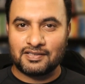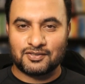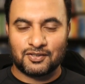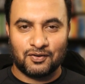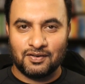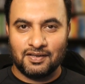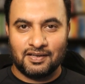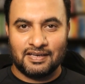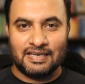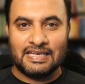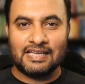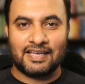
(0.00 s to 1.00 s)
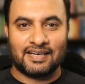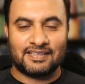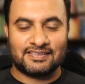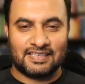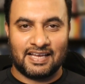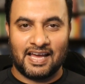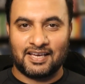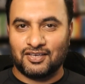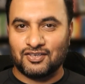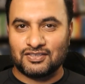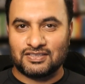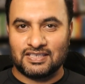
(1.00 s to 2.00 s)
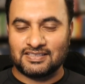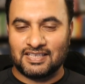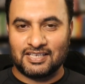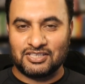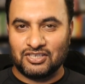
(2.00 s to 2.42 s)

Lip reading: So Neil gets a diagnosis that